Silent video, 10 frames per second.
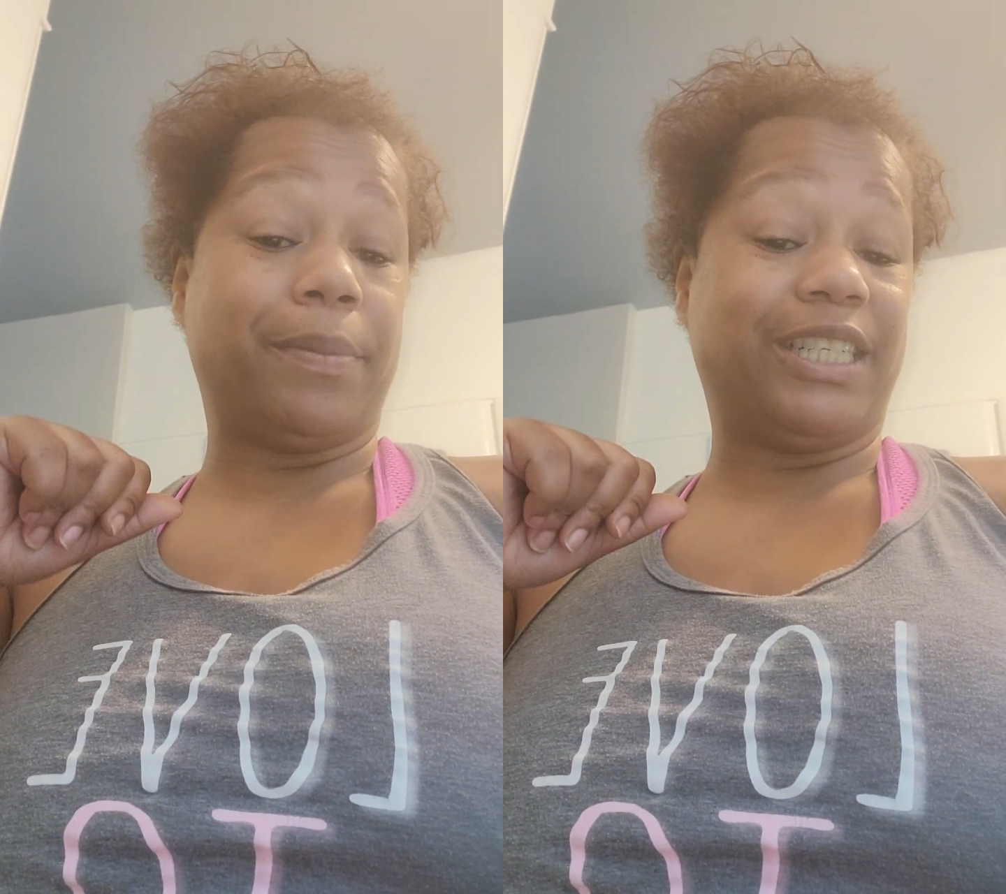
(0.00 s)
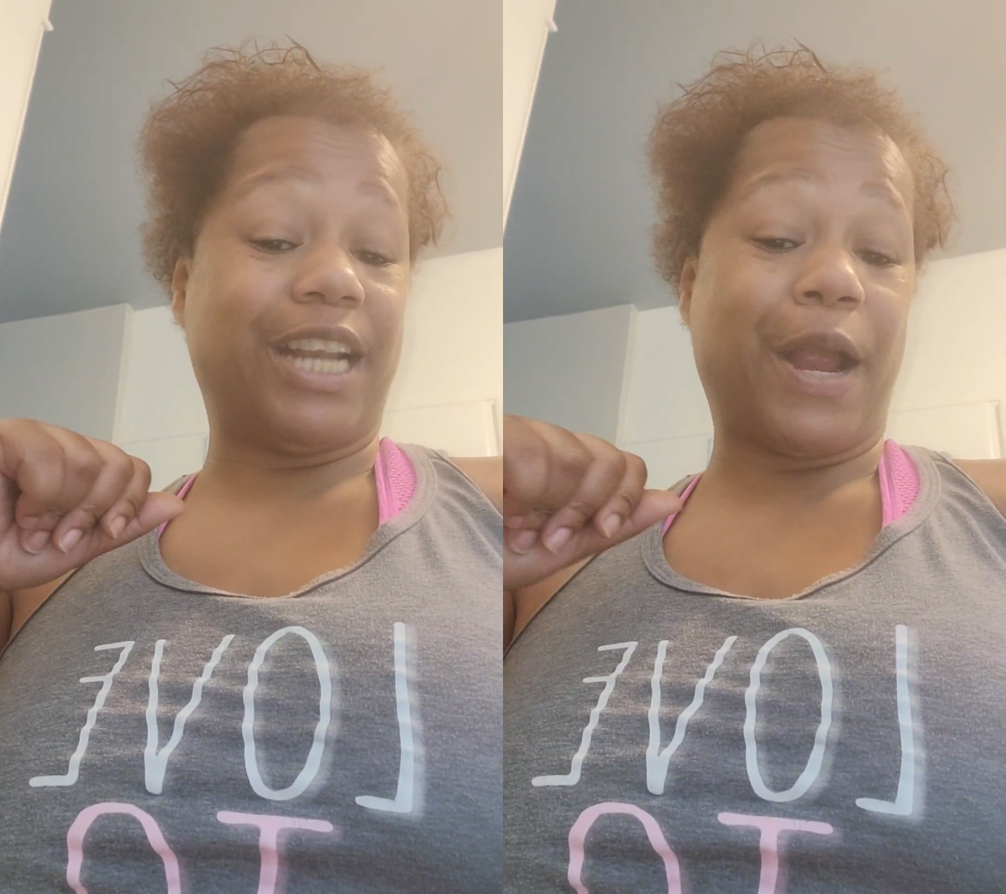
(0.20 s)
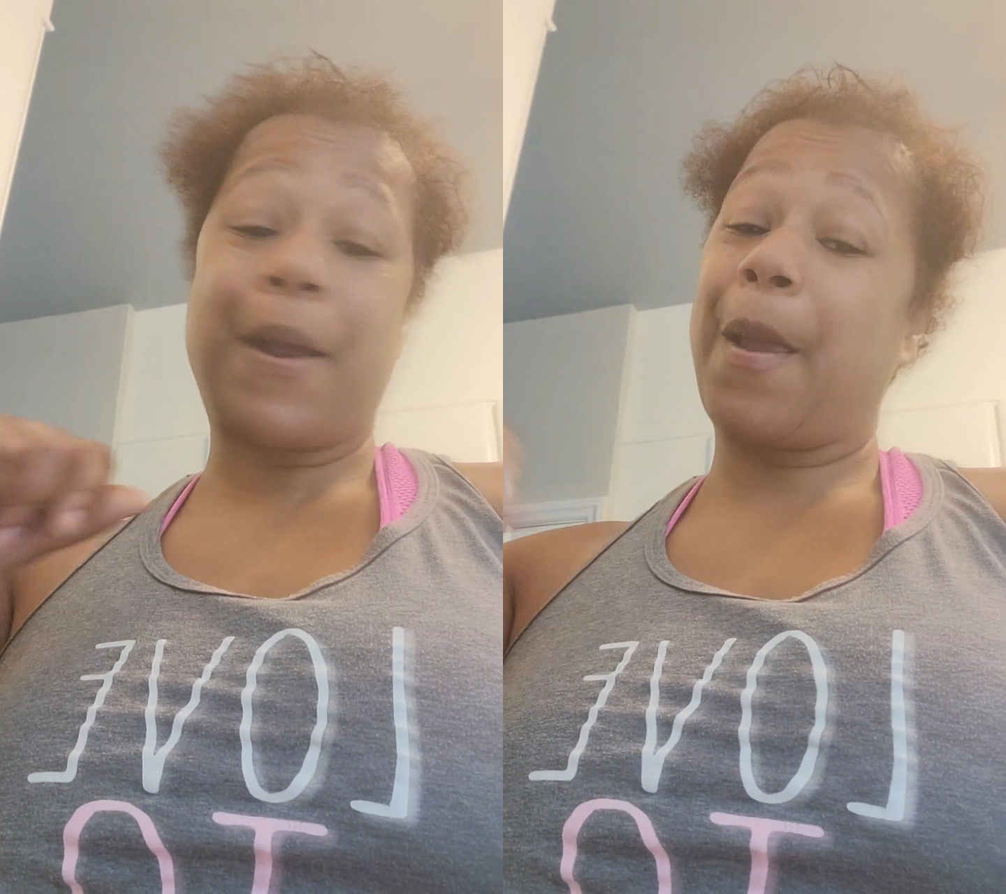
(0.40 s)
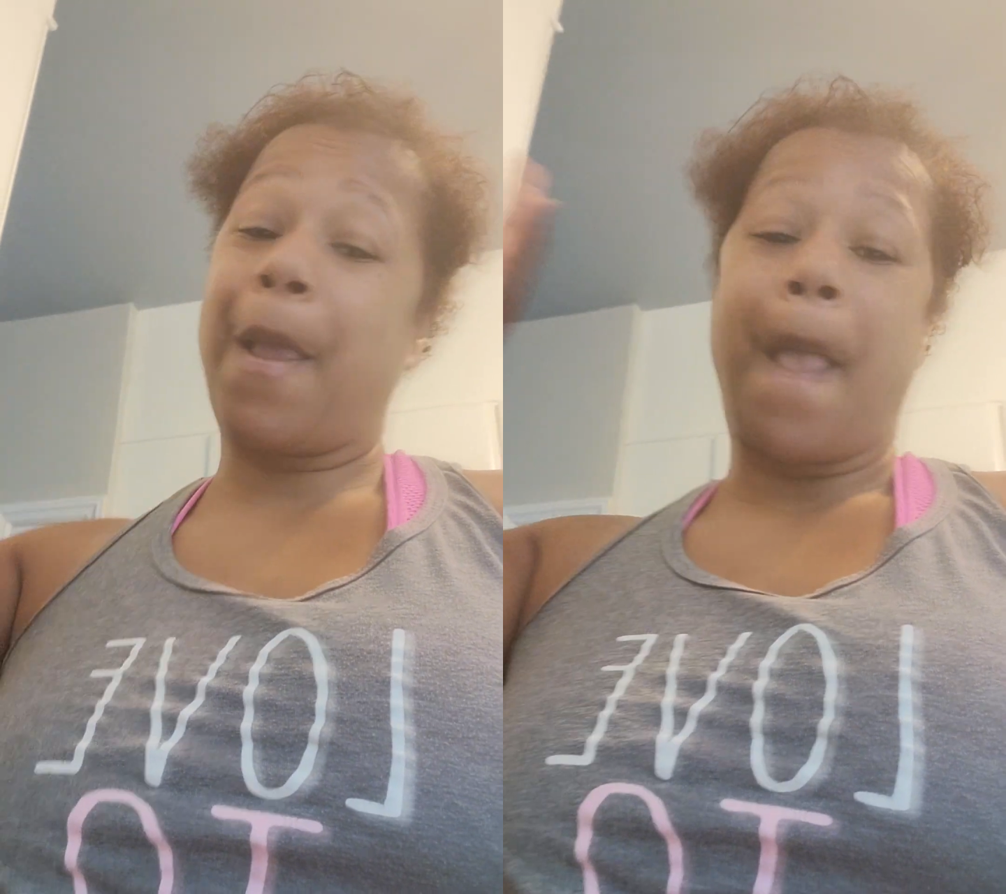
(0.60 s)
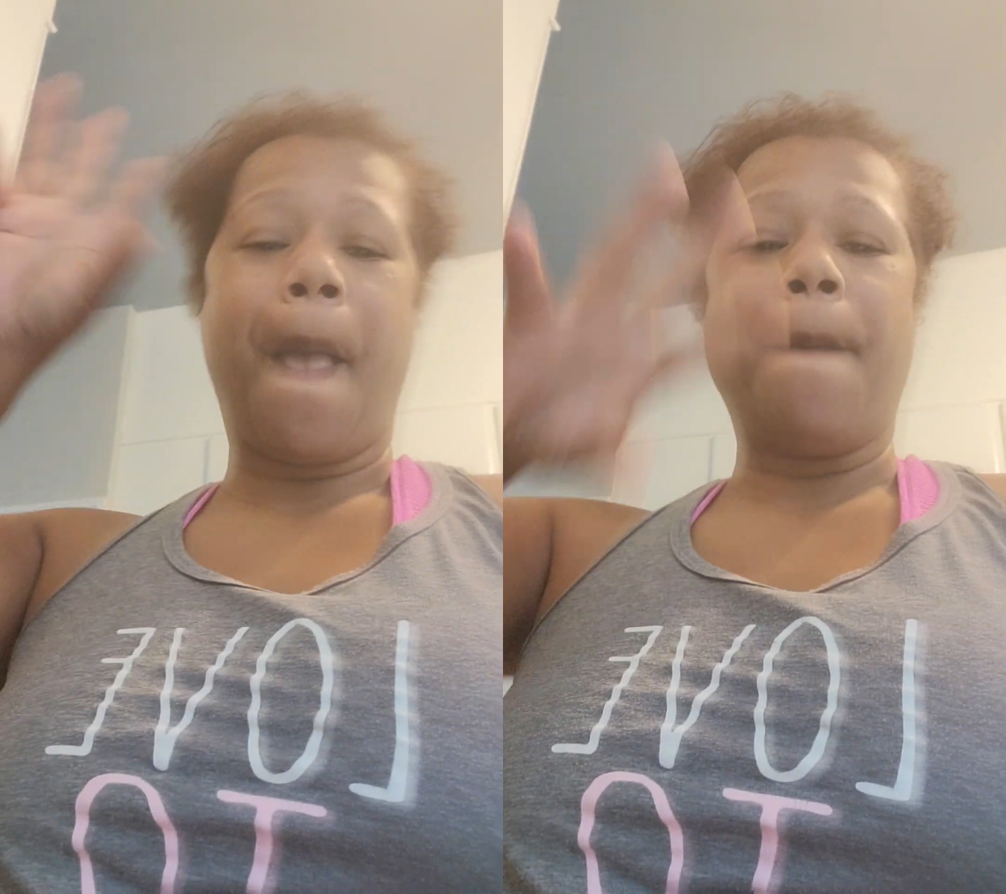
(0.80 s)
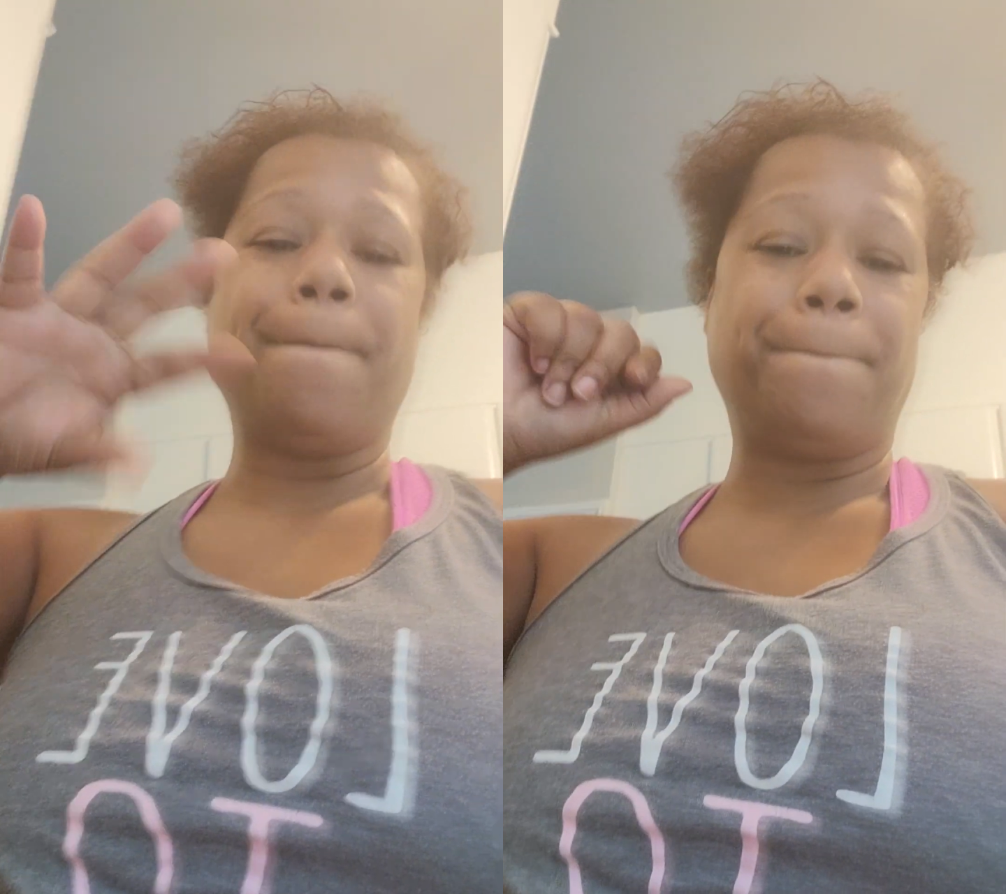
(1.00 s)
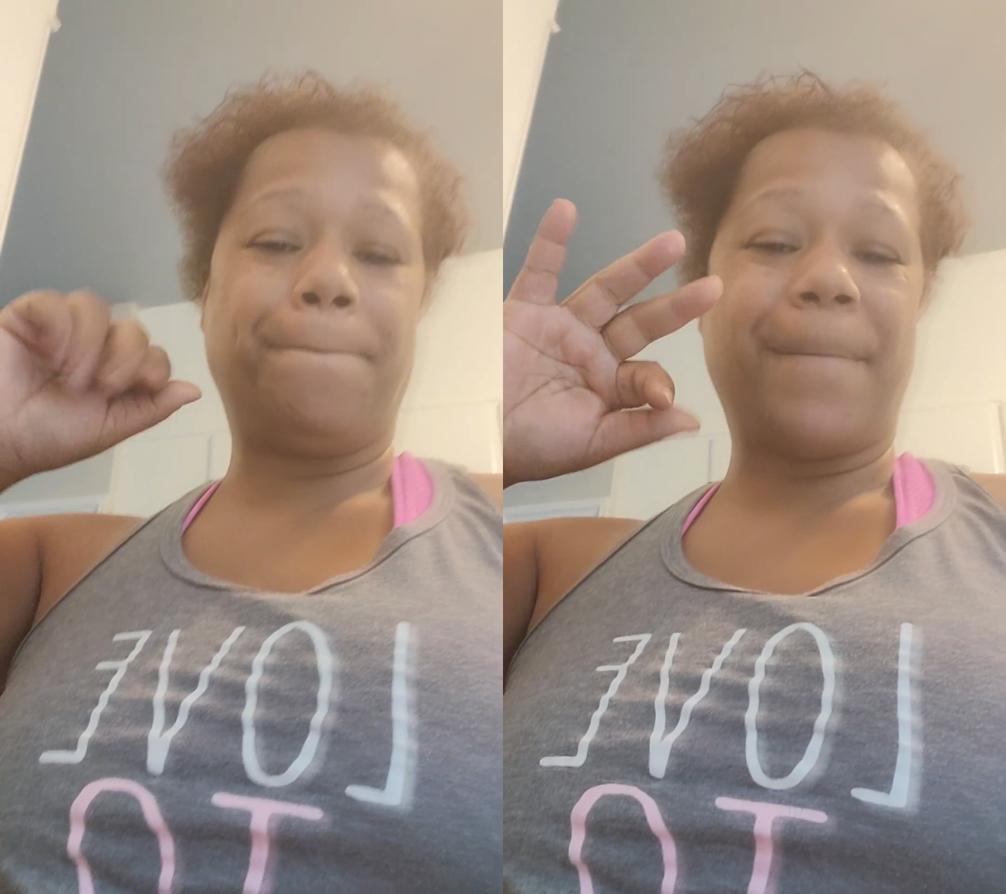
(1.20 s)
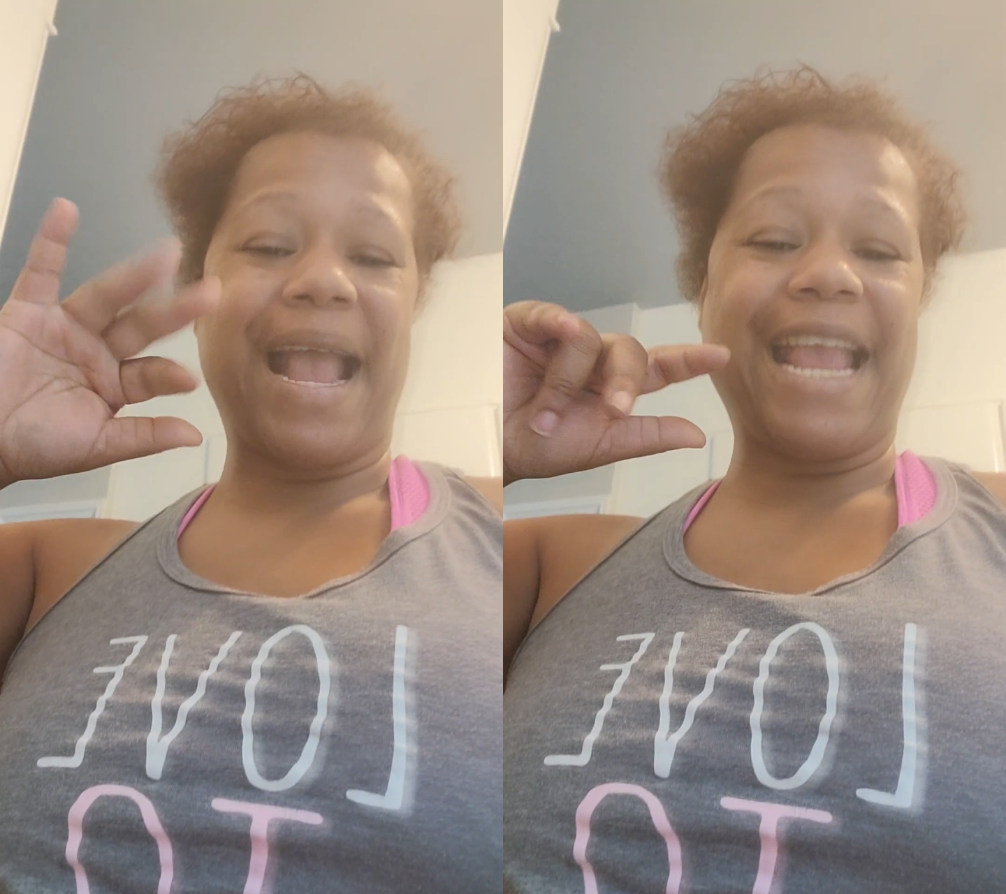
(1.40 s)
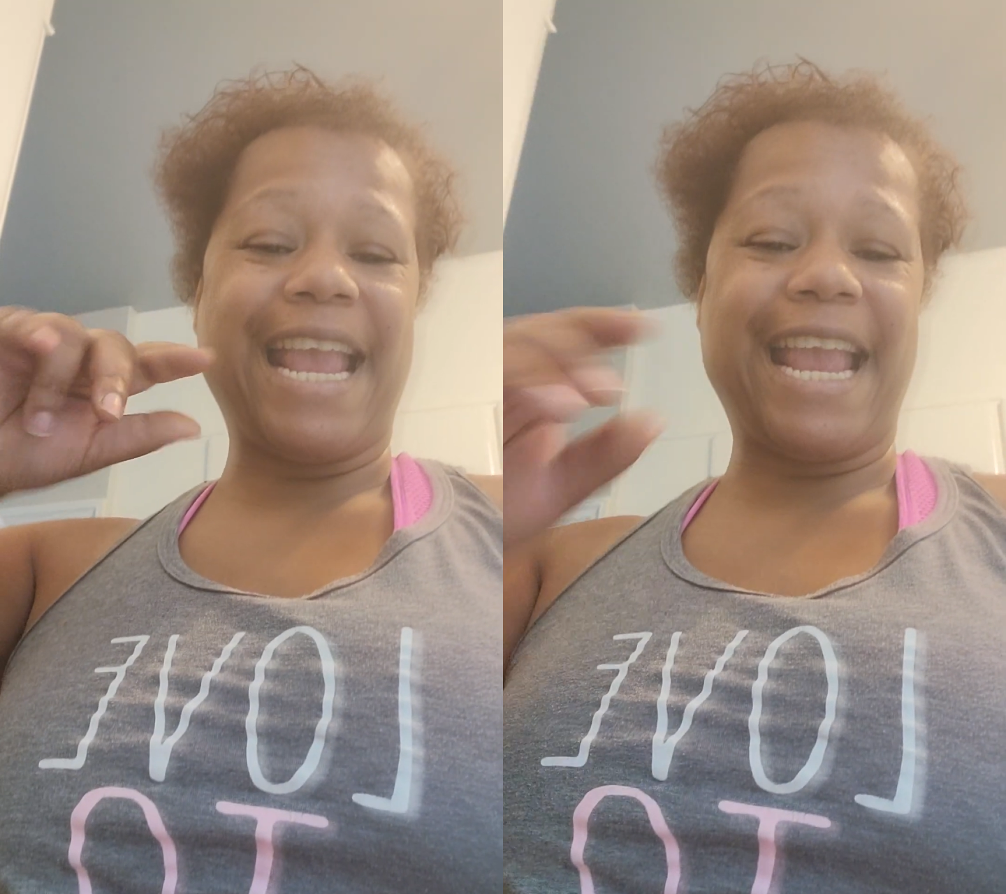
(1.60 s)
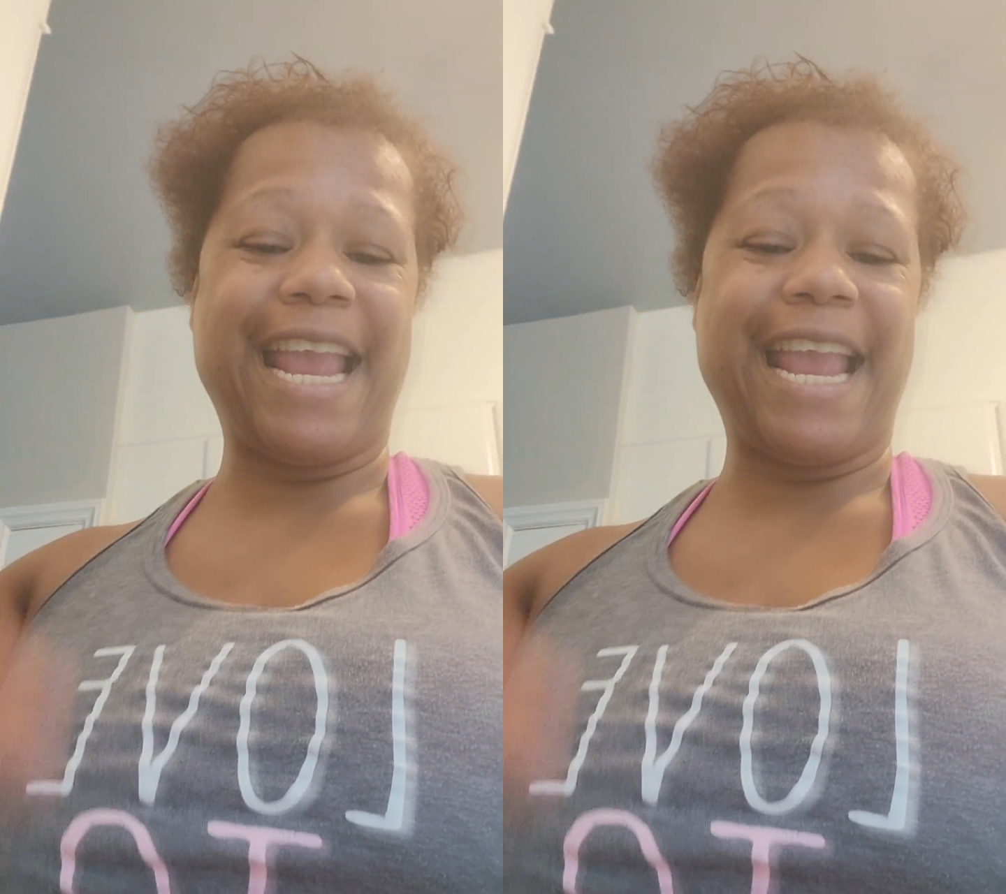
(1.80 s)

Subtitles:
and share. Bye.